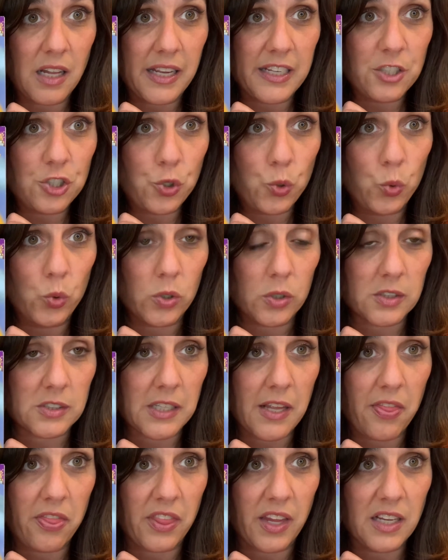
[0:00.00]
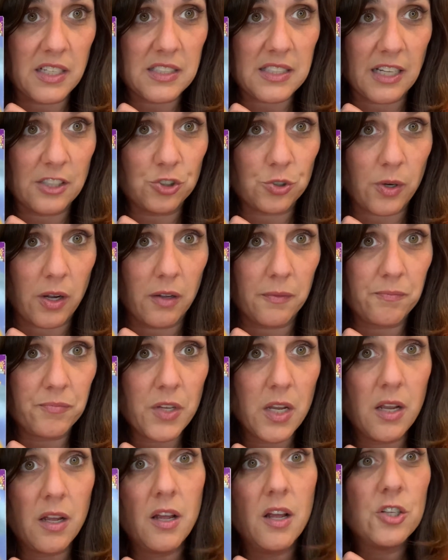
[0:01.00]
tools in Think Central.
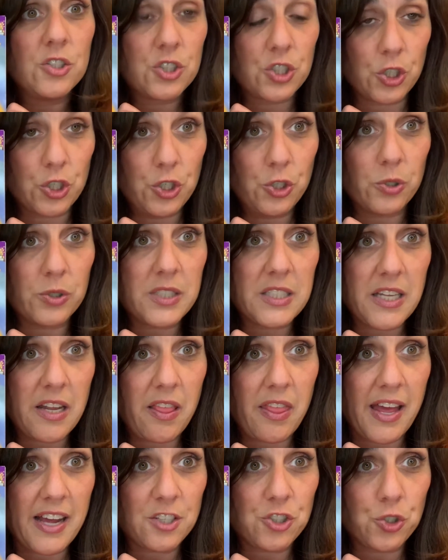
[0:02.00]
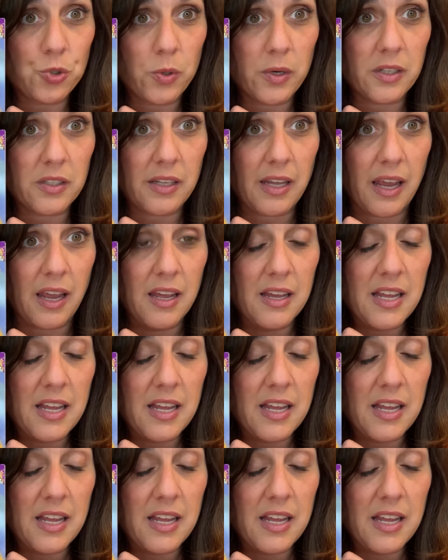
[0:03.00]
So you'll see that shortly